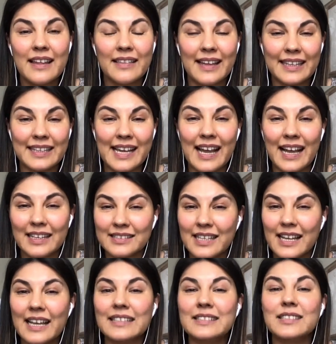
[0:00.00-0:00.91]
that
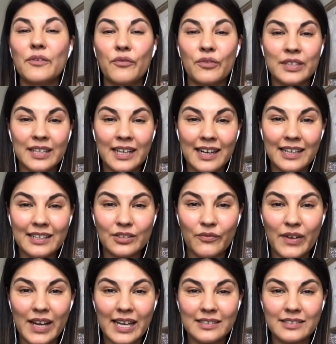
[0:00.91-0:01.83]
has a different kind
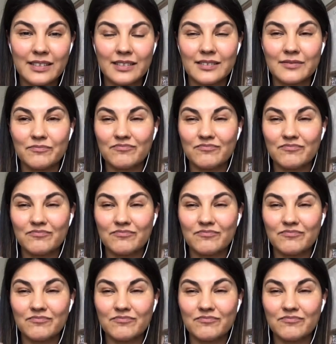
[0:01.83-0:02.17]
of asset.